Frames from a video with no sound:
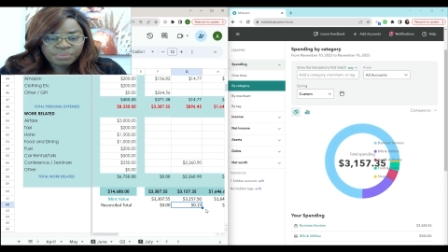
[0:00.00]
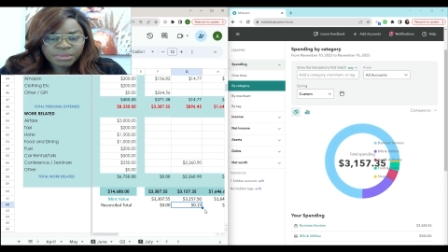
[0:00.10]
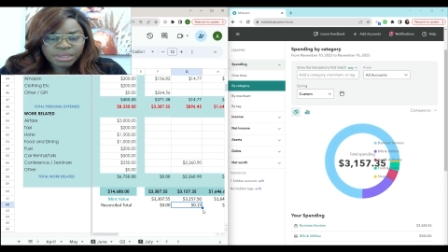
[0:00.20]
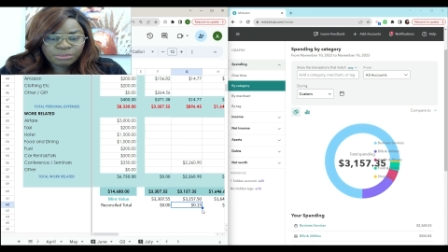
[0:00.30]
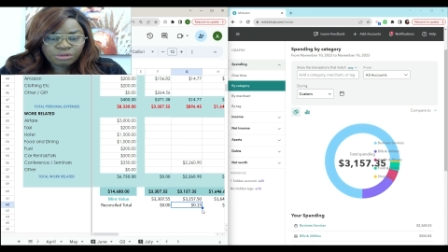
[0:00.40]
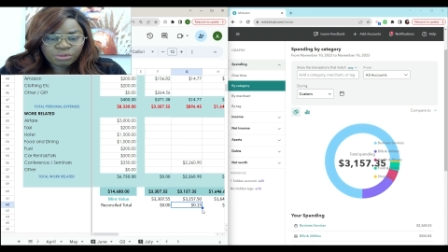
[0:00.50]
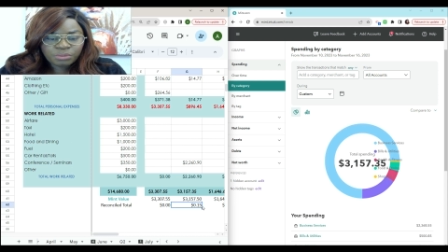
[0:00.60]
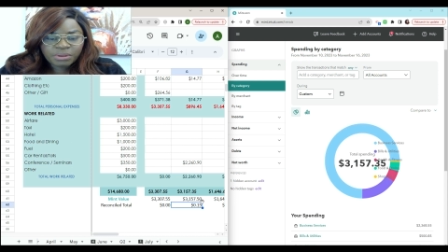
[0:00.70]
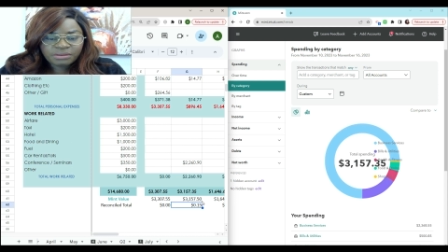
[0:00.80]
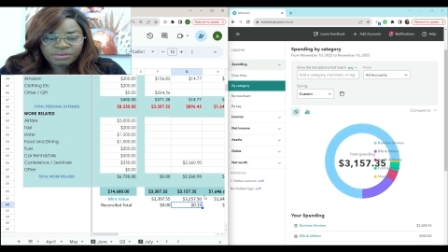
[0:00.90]
I'm
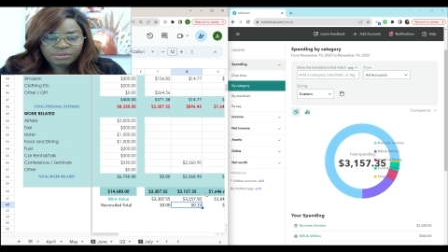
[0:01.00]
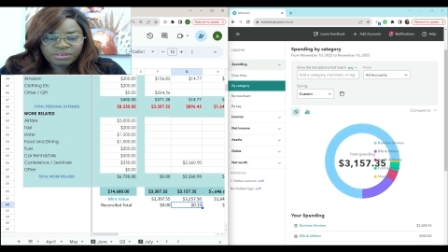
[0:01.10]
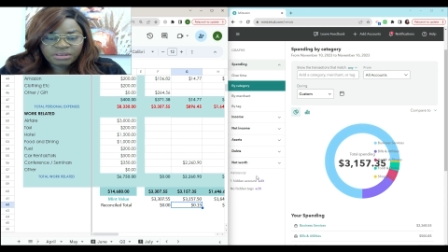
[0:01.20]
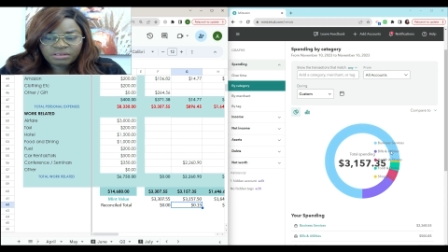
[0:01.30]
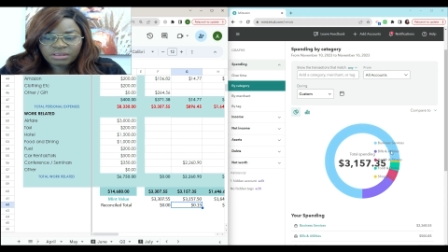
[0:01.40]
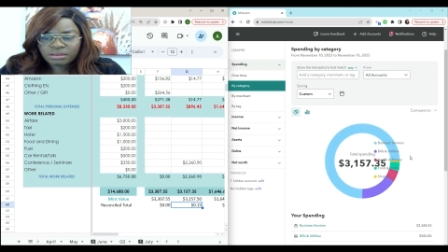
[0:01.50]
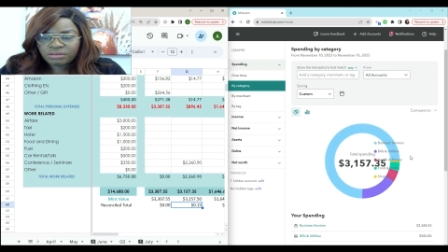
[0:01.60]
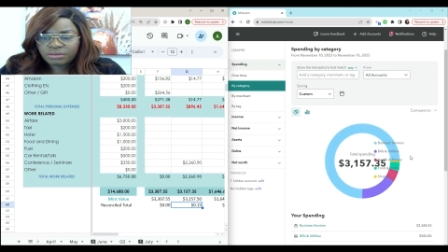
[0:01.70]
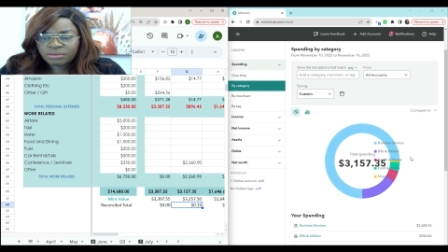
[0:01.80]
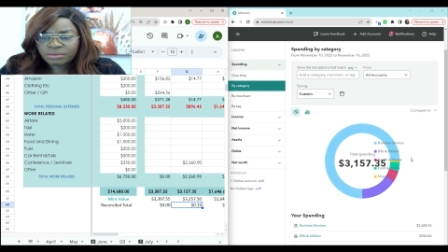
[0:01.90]
short by 15
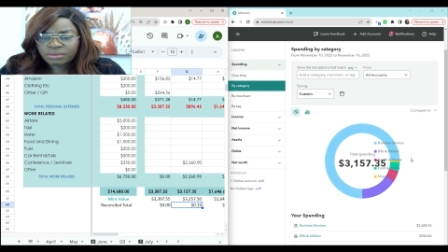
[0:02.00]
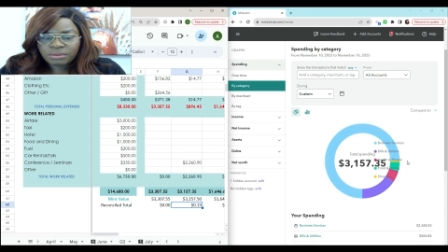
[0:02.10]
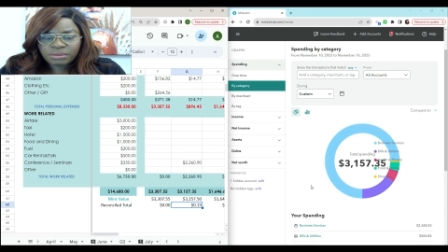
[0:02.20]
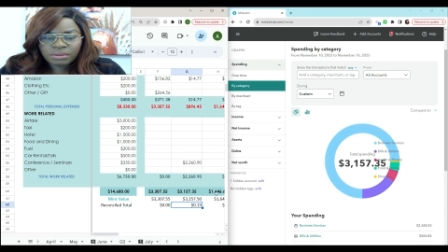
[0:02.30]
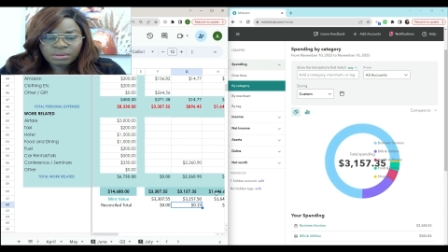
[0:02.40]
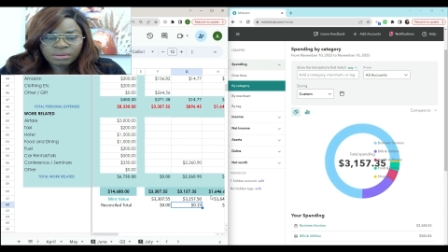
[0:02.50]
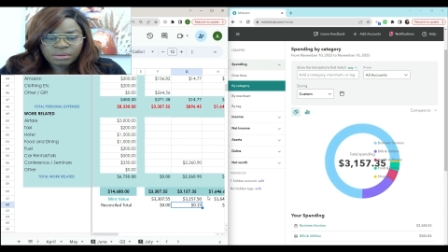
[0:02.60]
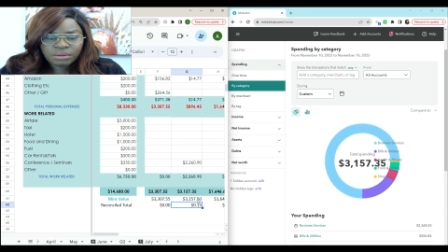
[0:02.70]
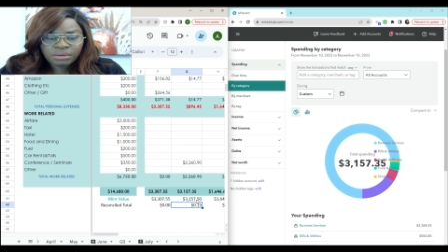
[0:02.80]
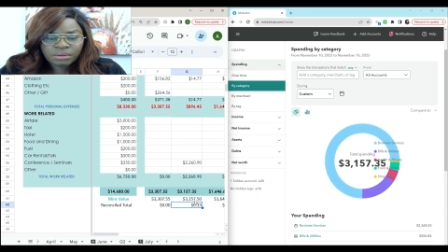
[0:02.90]
cents.
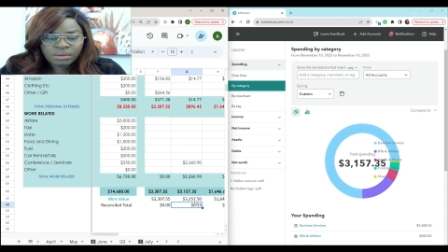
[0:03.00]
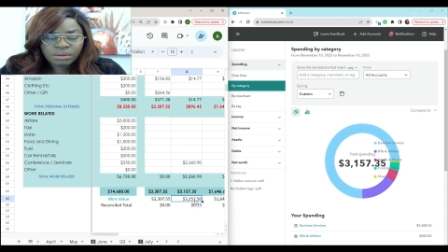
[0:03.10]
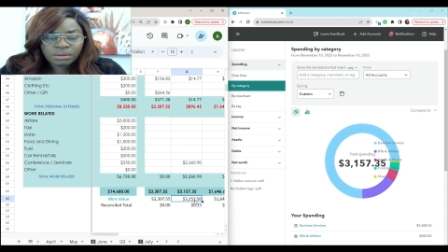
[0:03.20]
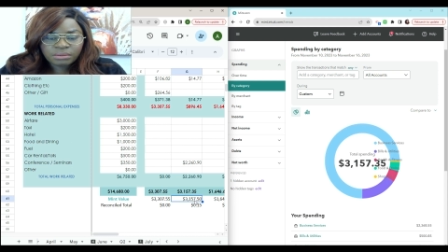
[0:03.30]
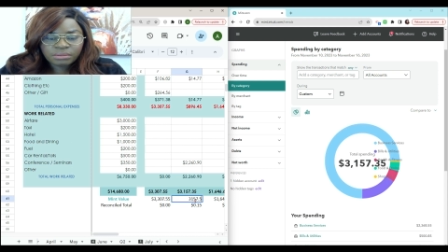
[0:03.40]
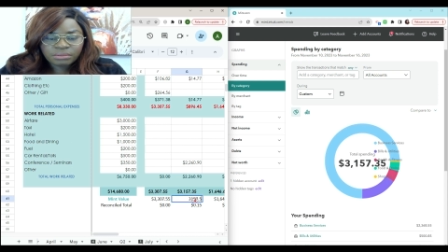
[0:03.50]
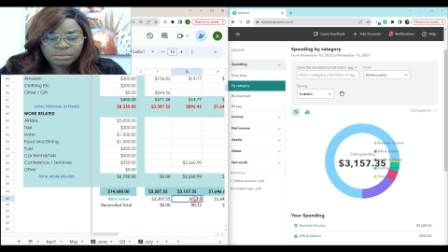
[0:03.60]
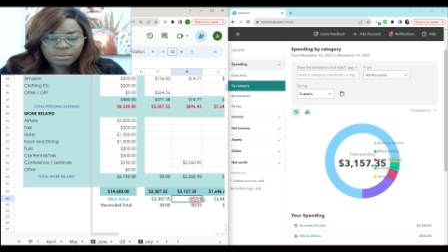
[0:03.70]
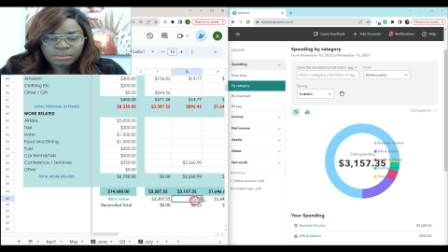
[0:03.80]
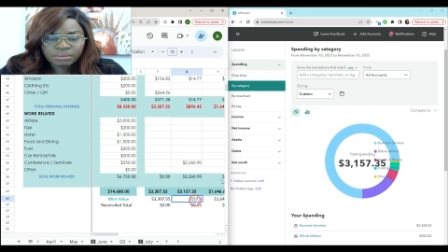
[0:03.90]
Oh,
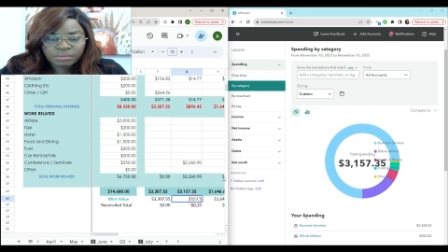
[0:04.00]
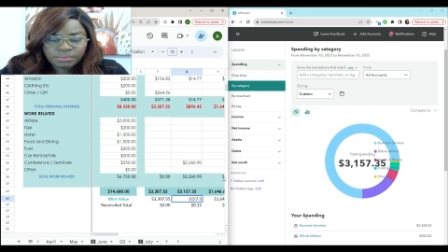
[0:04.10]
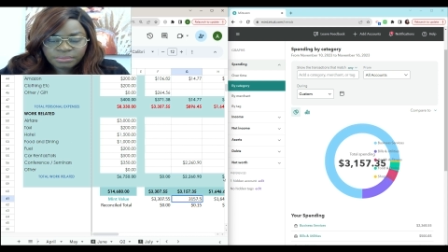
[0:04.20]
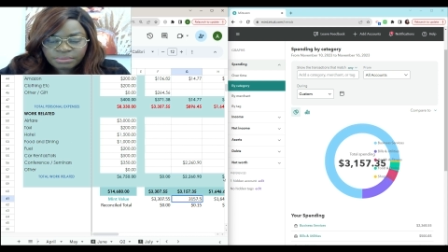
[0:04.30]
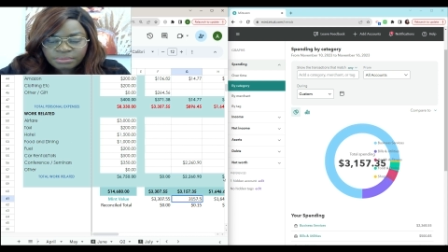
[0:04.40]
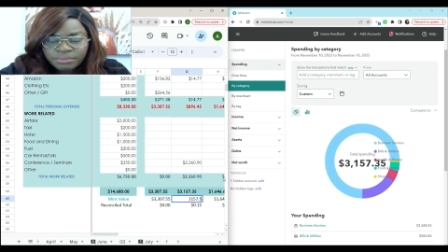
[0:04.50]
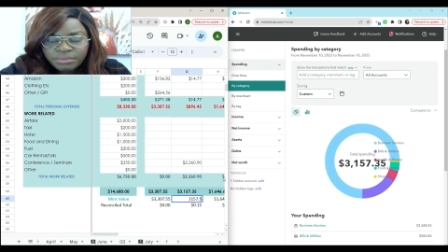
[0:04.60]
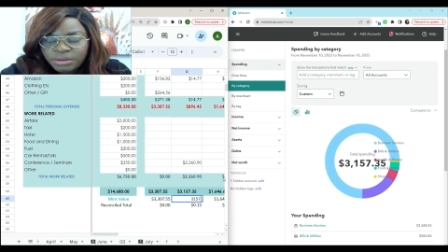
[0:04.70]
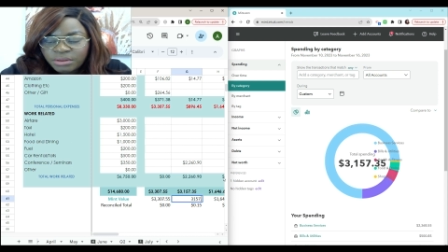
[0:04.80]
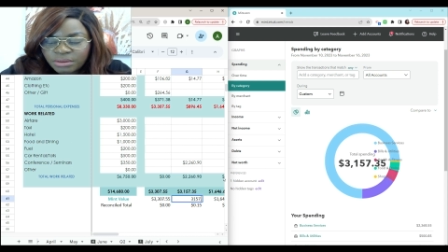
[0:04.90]

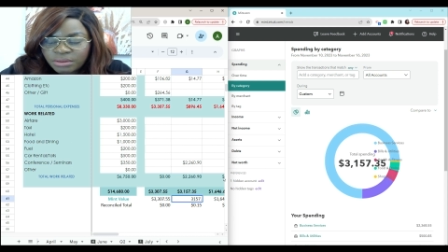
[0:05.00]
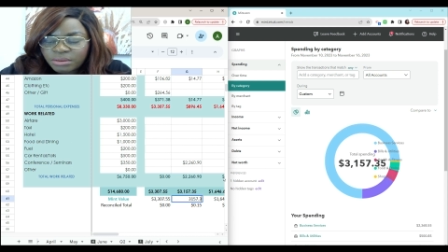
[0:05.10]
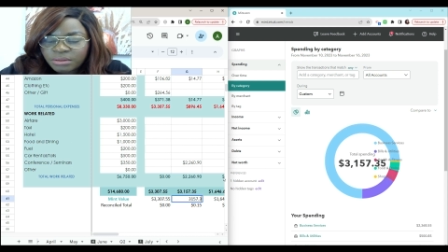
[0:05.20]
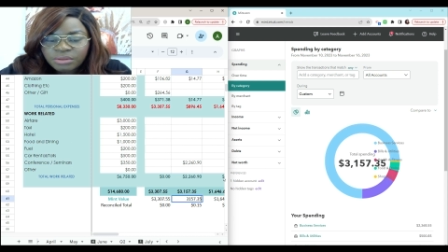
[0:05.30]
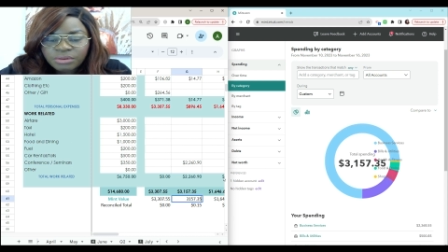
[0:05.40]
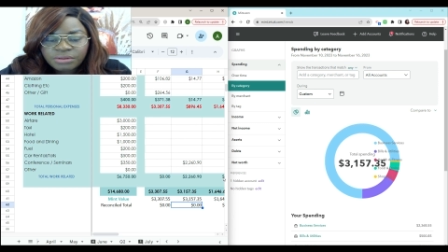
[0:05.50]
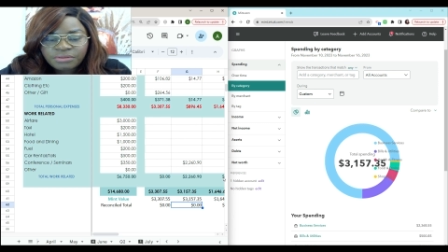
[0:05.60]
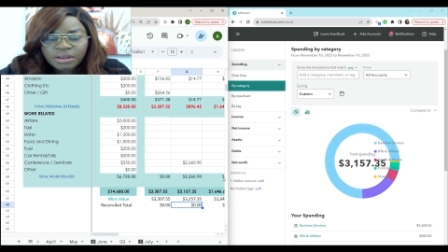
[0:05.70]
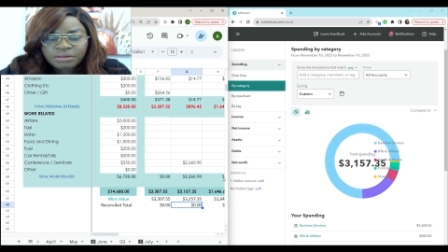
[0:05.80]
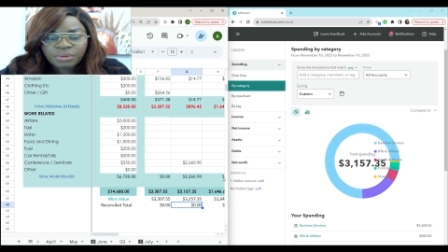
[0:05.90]

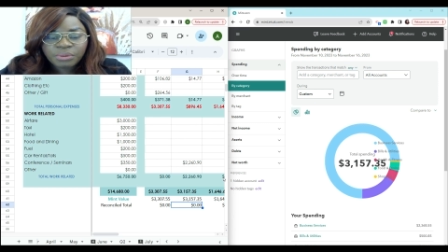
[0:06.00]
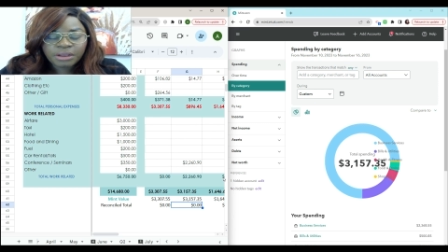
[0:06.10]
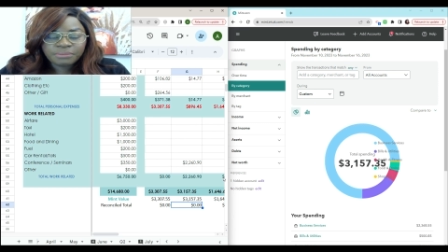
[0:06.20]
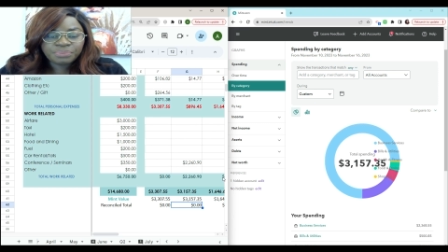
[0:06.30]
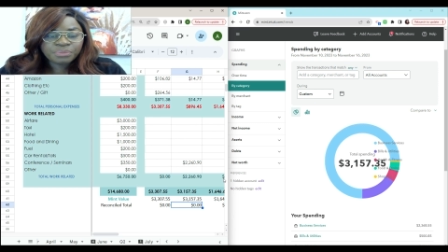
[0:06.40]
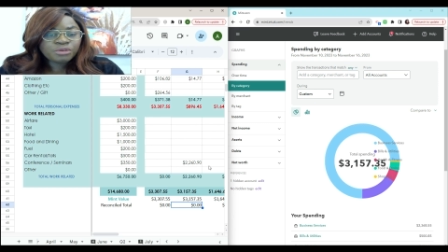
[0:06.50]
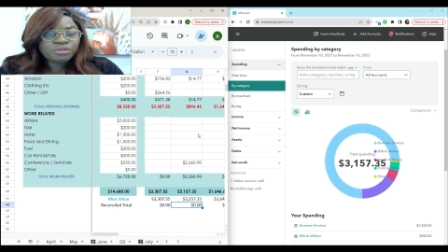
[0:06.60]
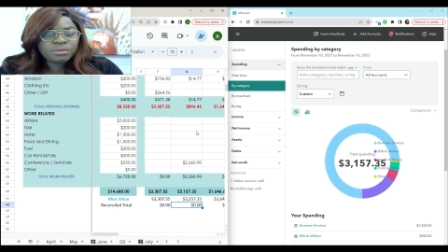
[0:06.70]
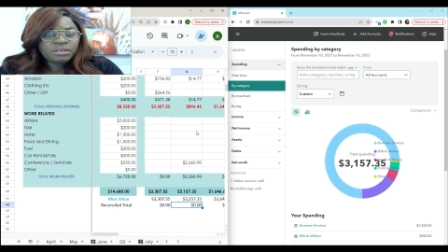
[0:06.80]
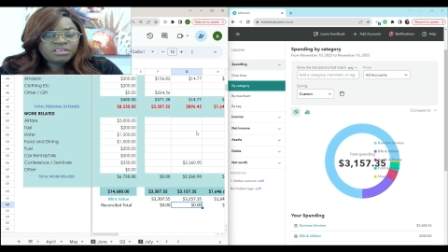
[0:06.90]
35. Okay.
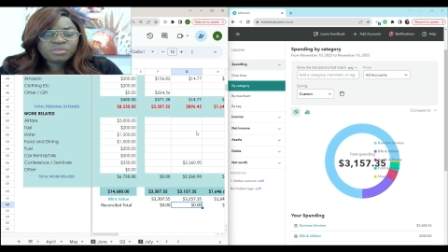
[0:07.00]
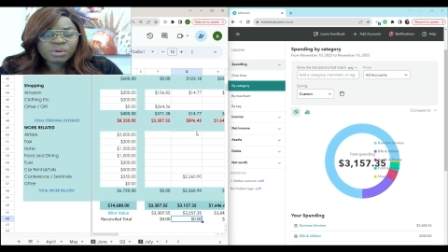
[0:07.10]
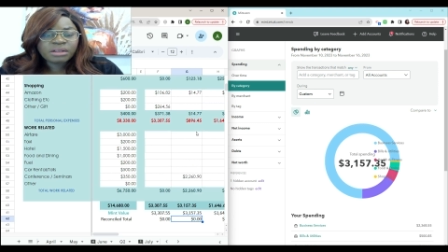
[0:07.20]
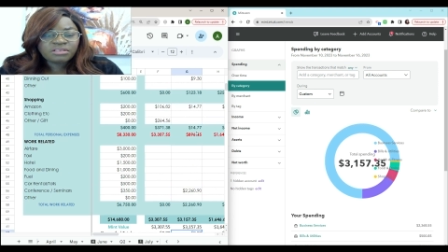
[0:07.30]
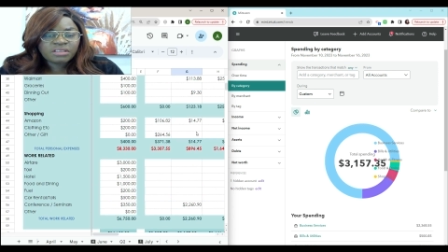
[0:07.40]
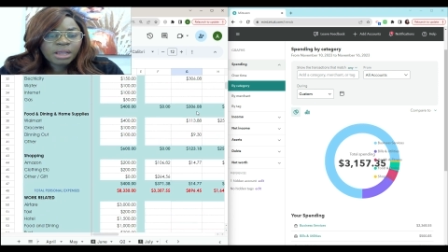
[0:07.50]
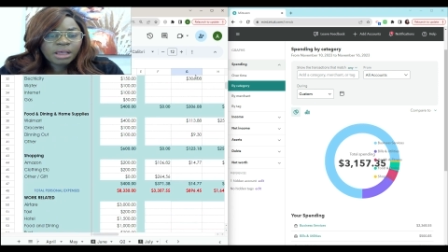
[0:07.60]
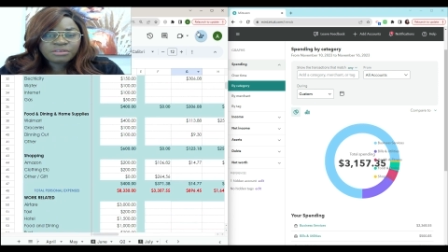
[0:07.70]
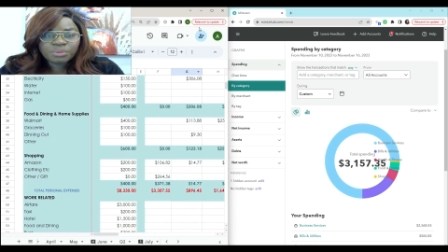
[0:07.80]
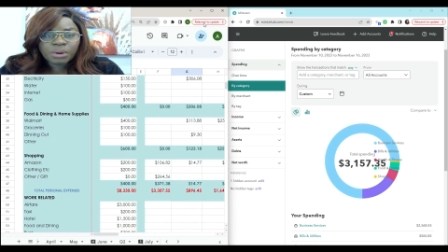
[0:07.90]
So this is reconciled
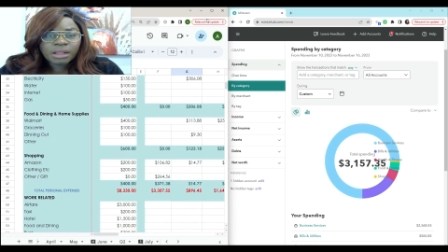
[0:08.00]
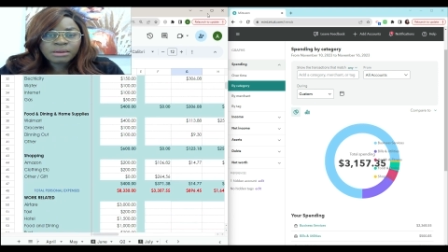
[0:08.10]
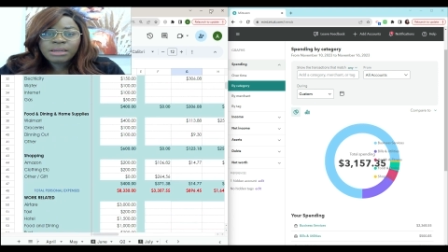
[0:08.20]
as well.